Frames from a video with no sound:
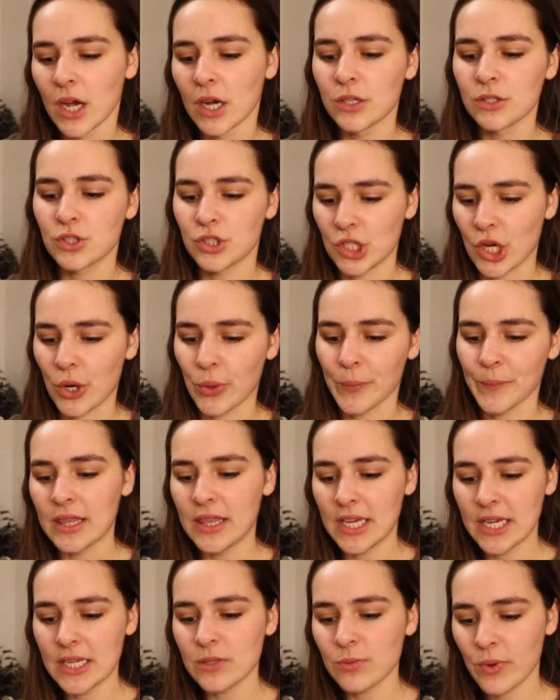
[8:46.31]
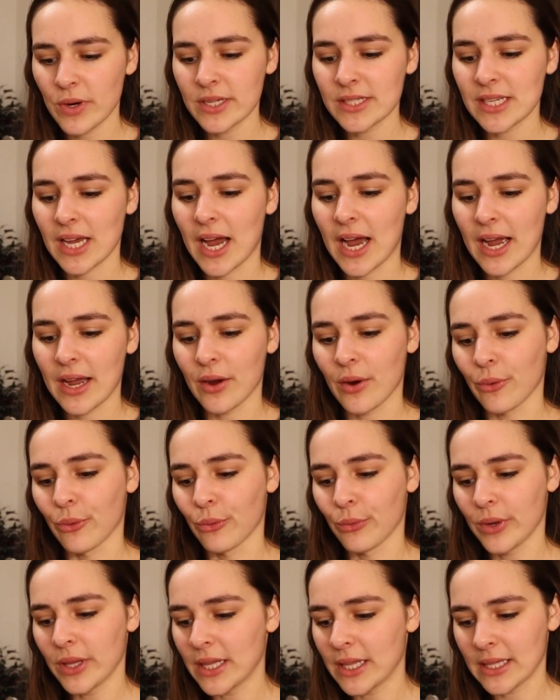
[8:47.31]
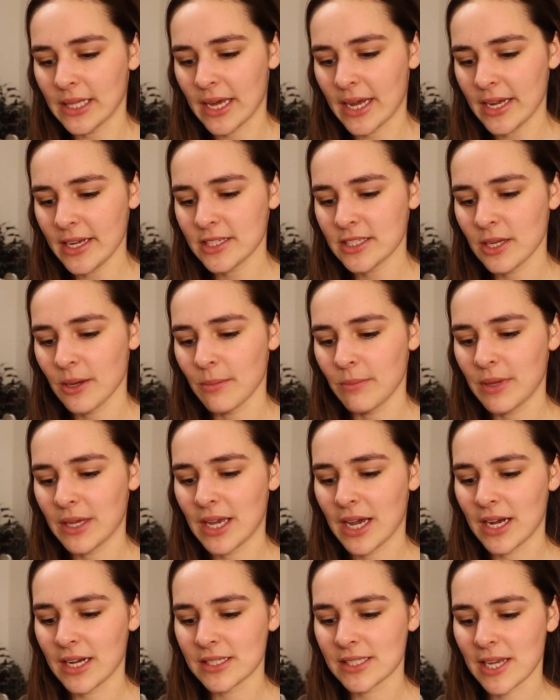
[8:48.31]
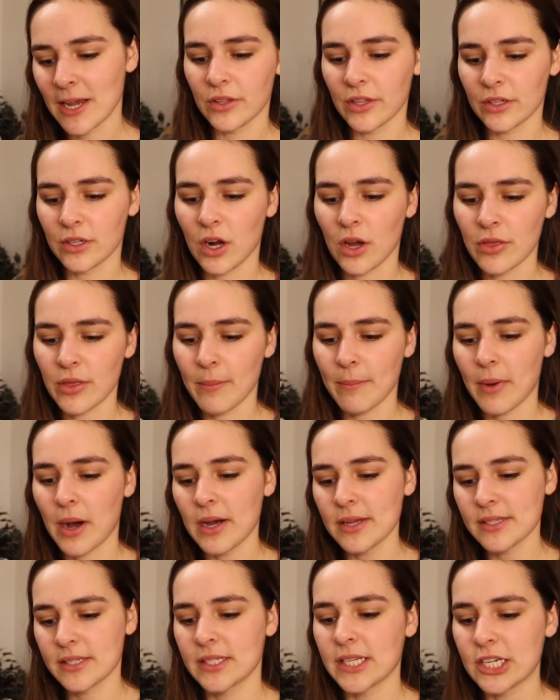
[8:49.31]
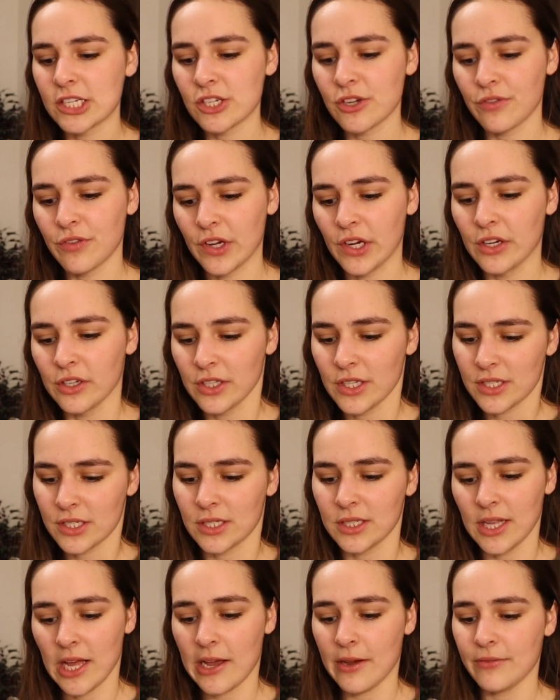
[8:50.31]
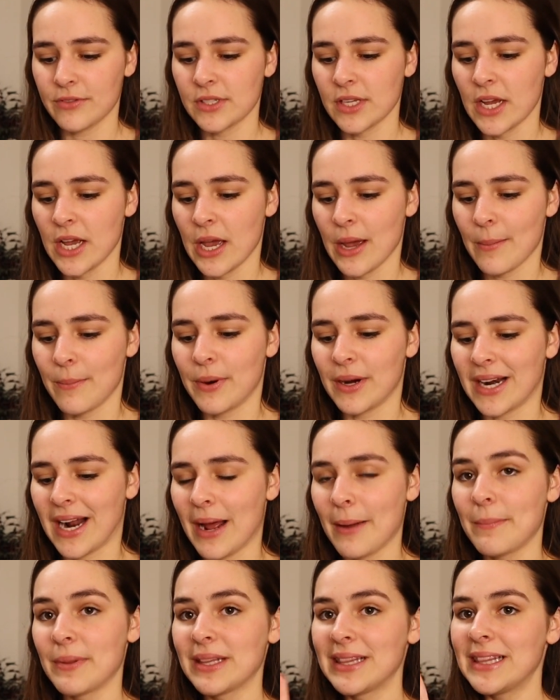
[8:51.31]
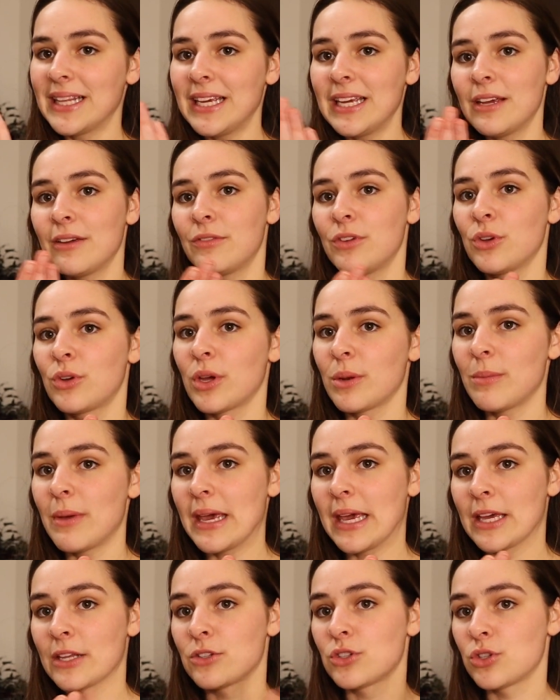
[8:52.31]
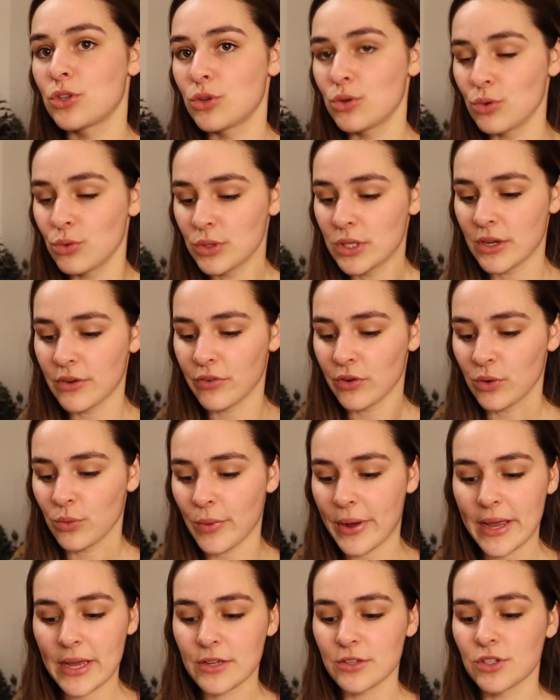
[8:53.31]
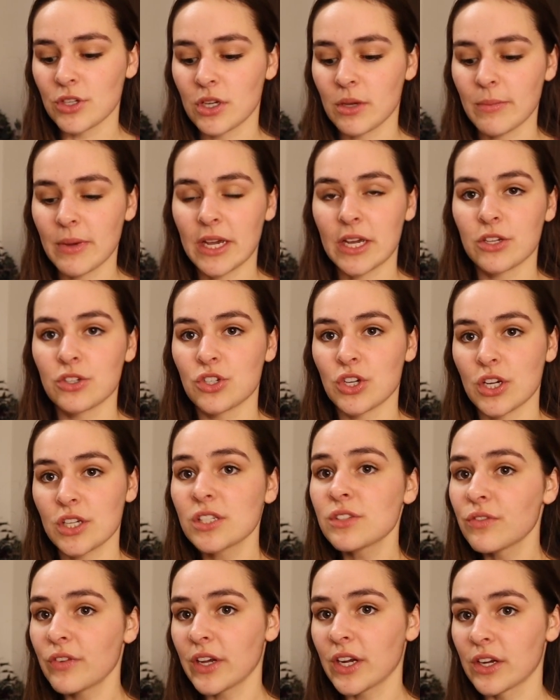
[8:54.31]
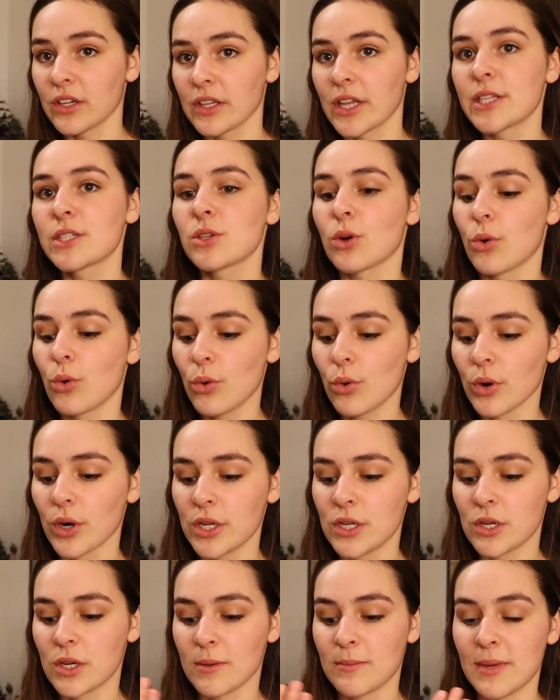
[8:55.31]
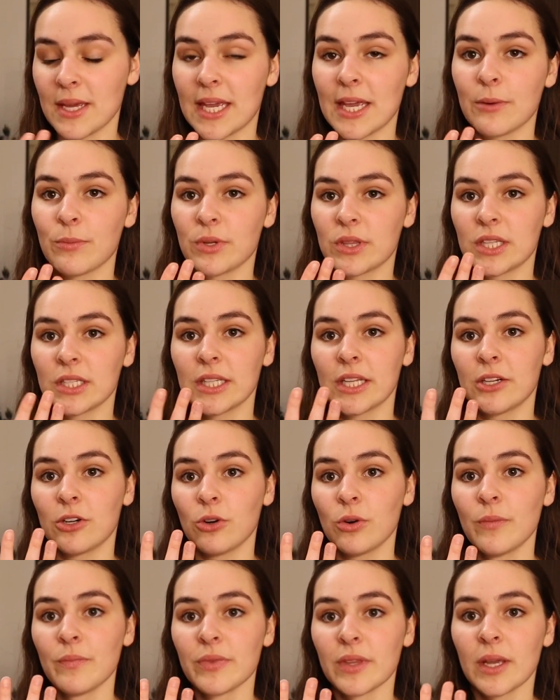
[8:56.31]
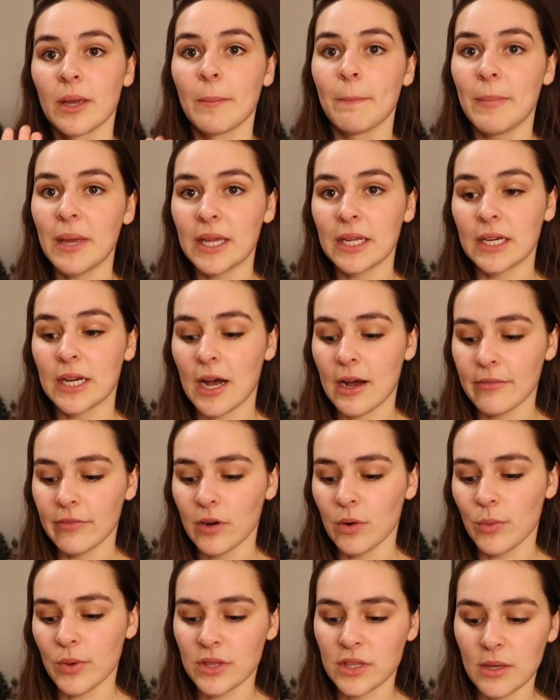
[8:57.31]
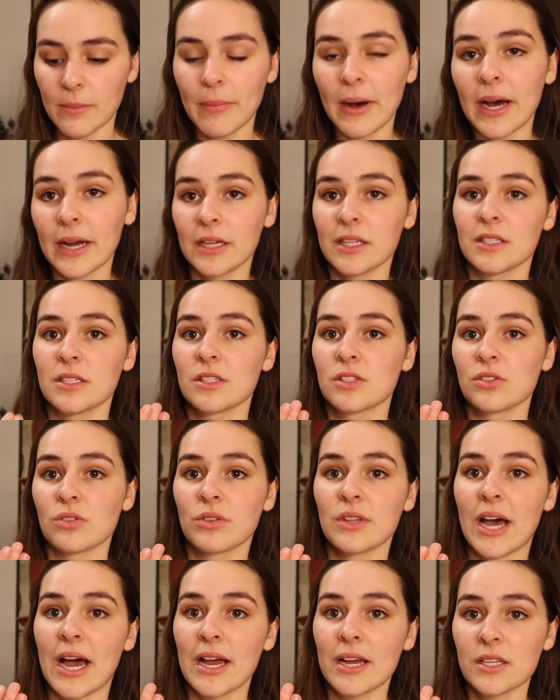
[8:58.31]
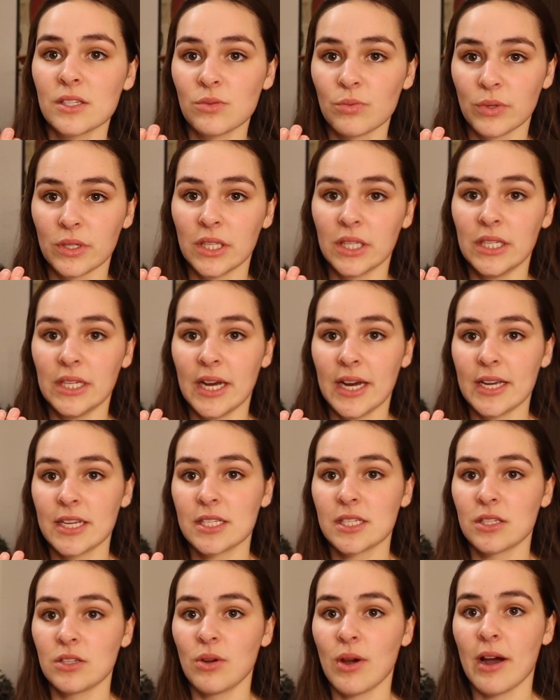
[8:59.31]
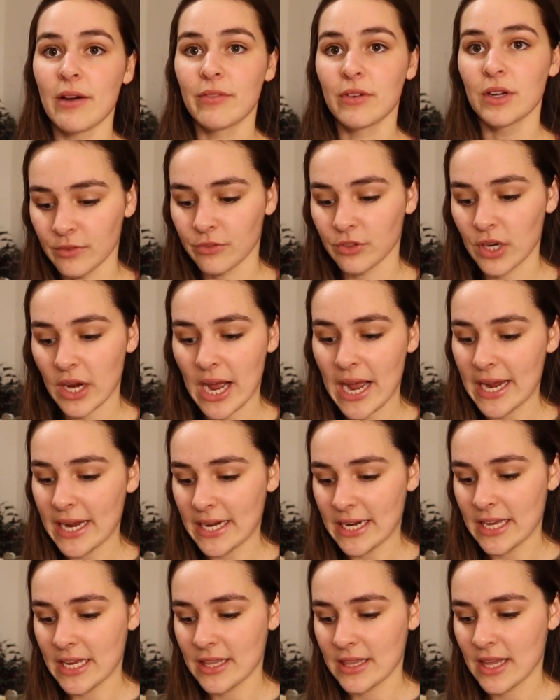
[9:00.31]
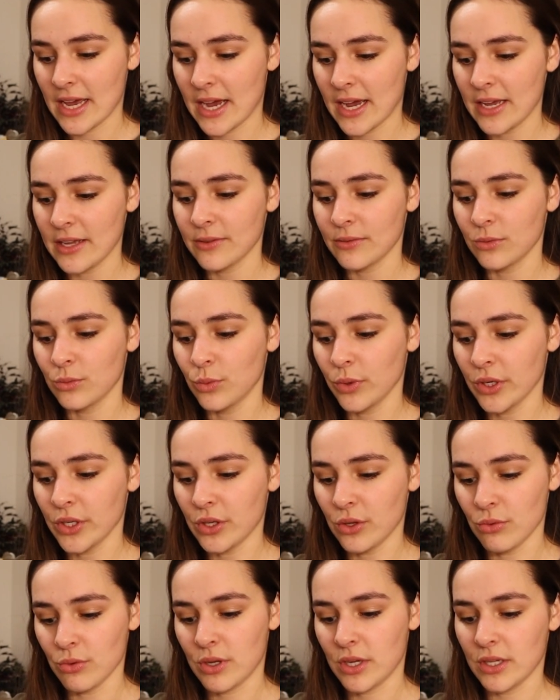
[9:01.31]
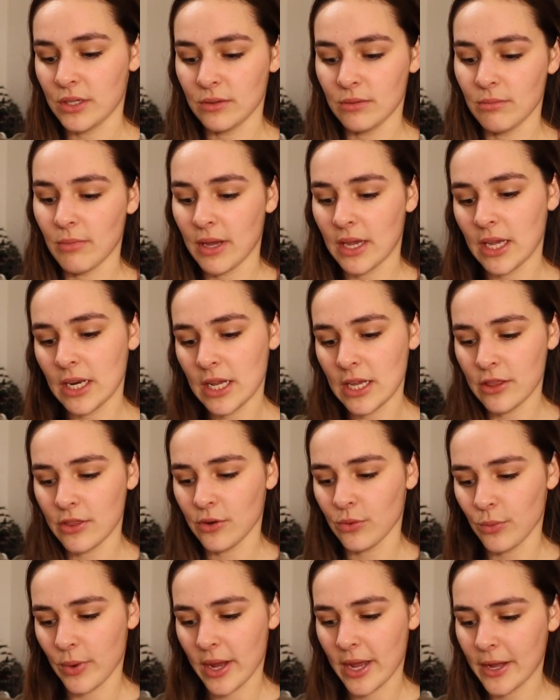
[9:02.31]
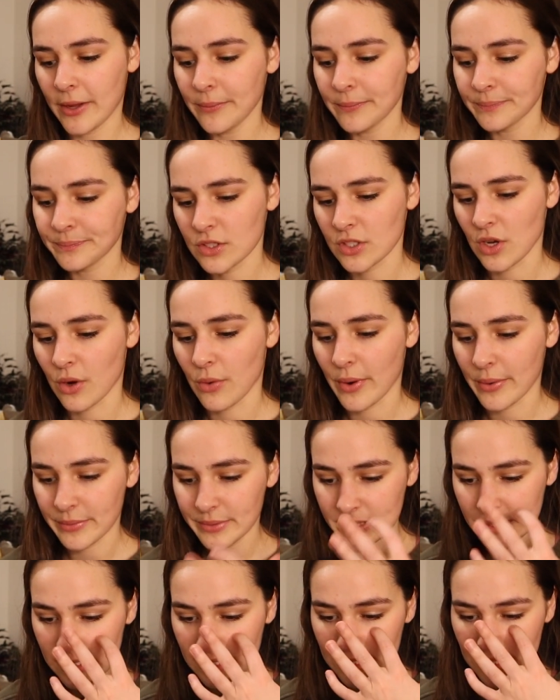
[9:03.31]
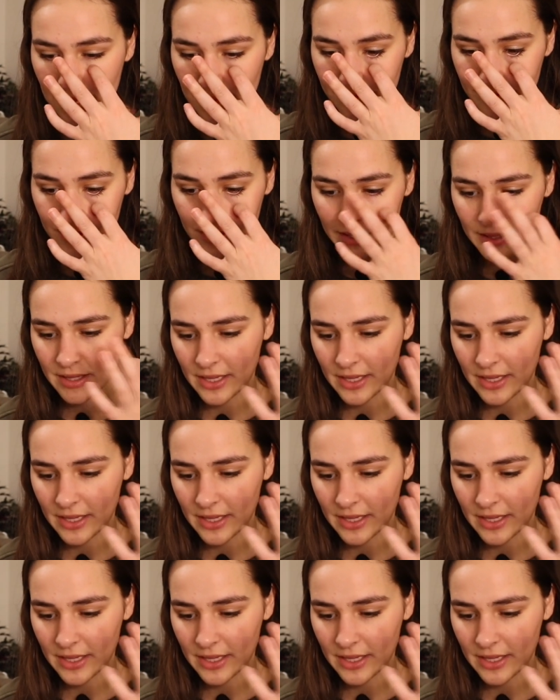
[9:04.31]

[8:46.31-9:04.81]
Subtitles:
So these ones I really liked because they're called the Moss Stitch fingerless gloves, but I believe you can make it 2 different ways. You can make it just fingerless, or you can make it with the little mitten cover with the buttons. So that is really nice. You have variety in that where you can make it either way. So I was loving